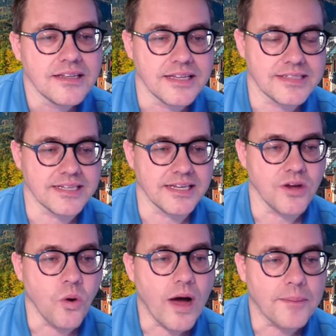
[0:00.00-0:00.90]
Let's see,
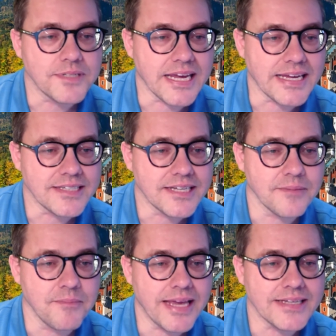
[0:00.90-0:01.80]
no update.
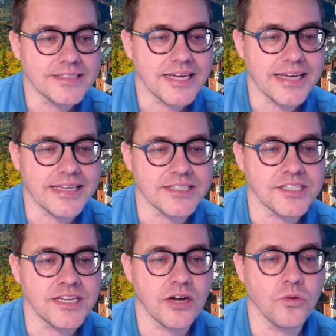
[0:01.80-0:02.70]
May intake
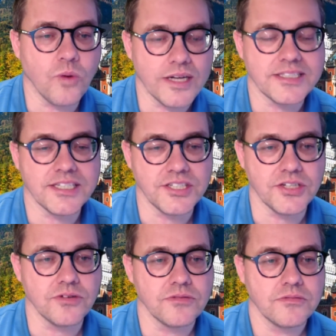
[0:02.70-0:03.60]
is near. What to
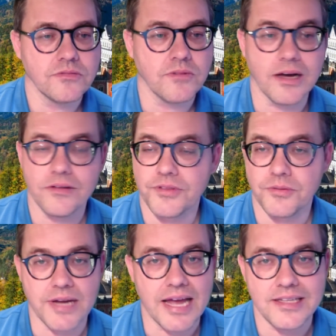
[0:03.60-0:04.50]
do? Well,
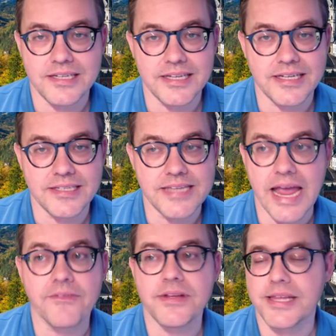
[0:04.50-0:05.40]
the reality is
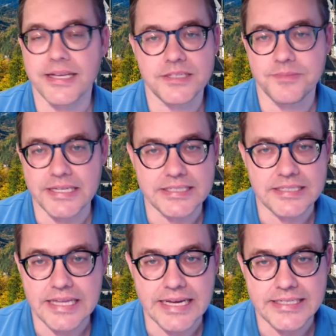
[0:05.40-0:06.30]
everything is being
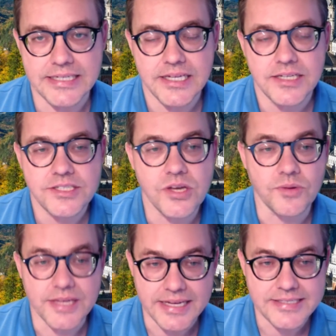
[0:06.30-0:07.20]
delayed. So
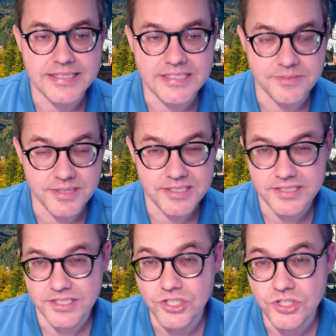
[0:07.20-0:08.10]
yes, it's
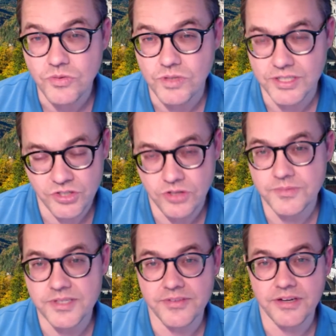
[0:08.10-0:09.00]
business as usual in
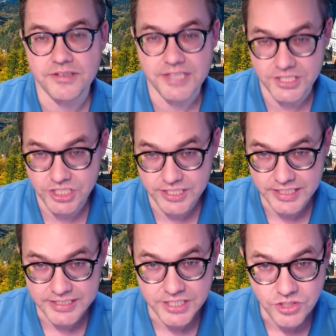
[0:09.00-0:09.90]
terms of their intention to
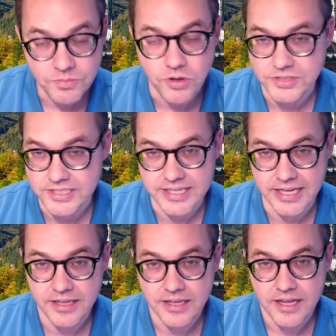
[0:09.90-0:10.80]
continue
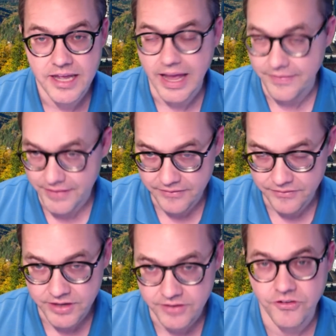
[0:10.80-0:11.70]
processing, and they
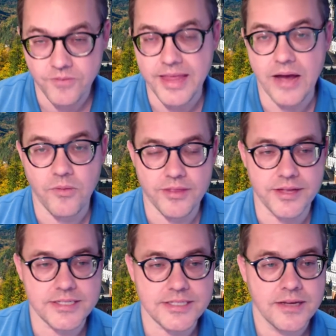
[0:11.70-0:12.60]
have confirmed that with
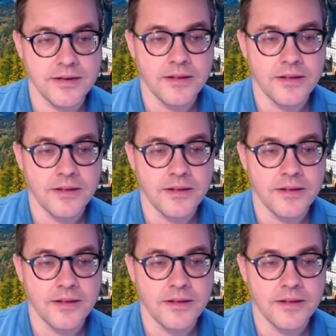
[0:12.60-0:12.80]
us.